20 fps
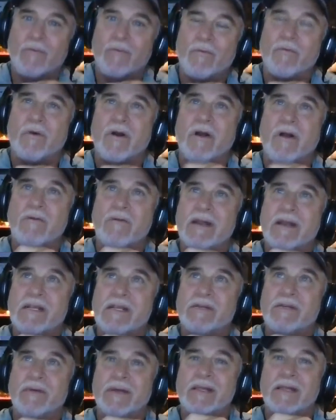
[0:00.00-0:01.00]
we're
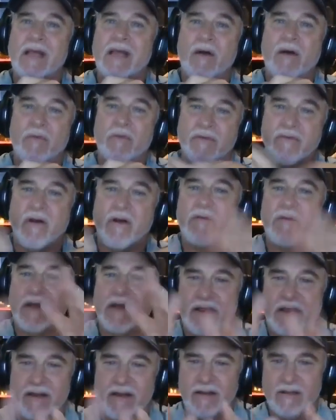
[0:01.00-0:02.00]
already doing that. We've
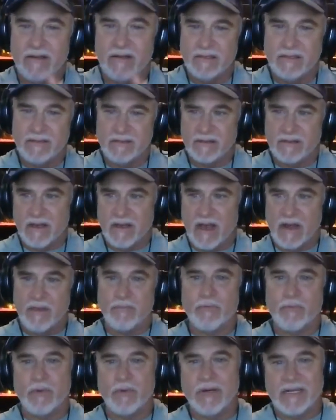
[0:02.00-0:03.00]
already kind
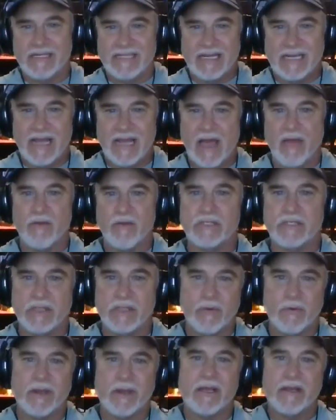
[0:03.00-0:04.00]
of put it together
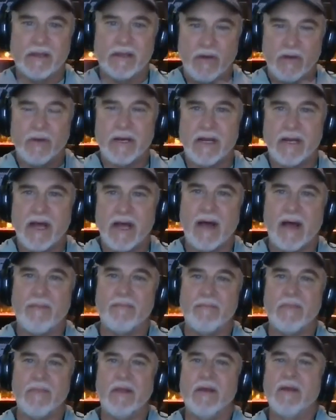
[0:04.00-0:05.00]
so we can load it
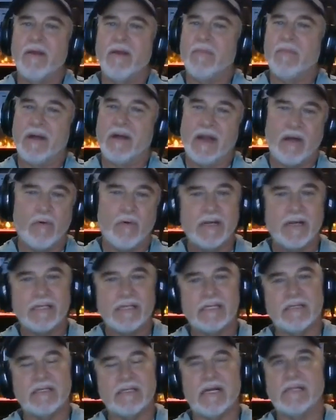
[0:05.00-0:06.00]
up. But I
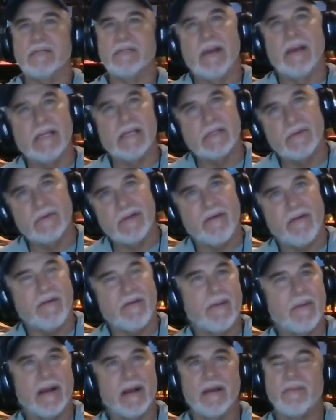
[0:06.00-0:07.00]
wanted to touch base with
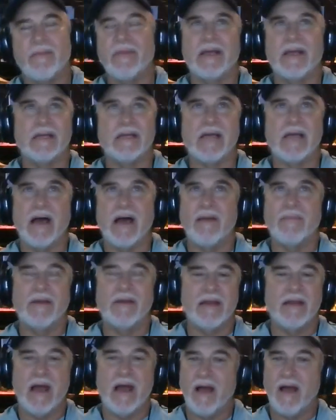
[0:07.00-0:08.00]
everybody, because I've
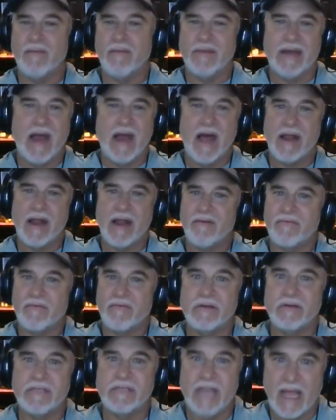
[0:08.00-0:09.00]
been at it
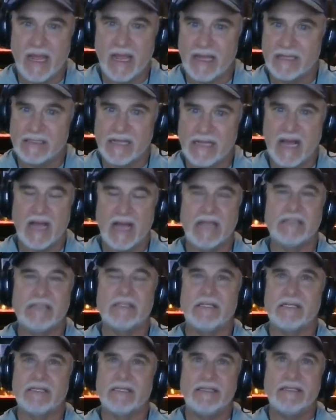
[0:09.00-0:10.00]
for days, guys,
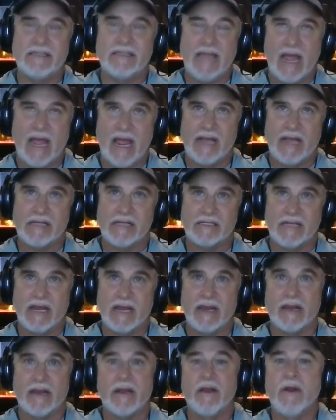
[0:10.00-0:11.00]
just days,
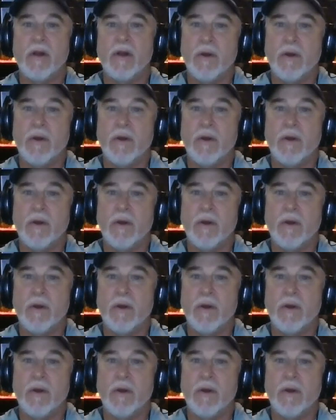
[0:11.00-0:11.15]
like,